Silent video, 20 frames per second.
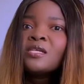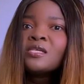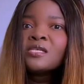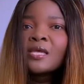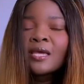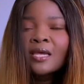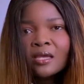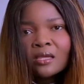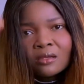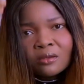
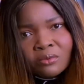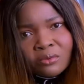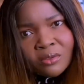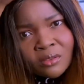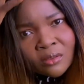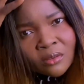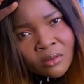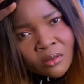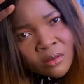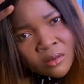hair.
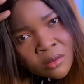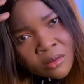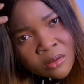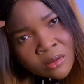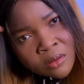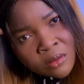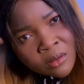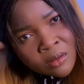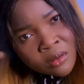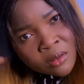
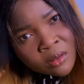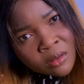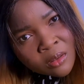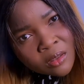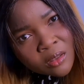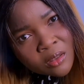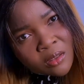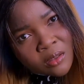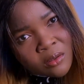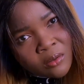
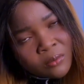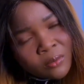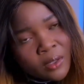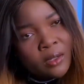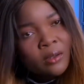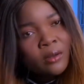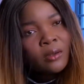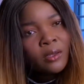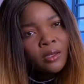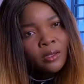
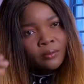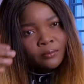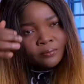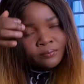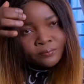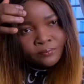Okay.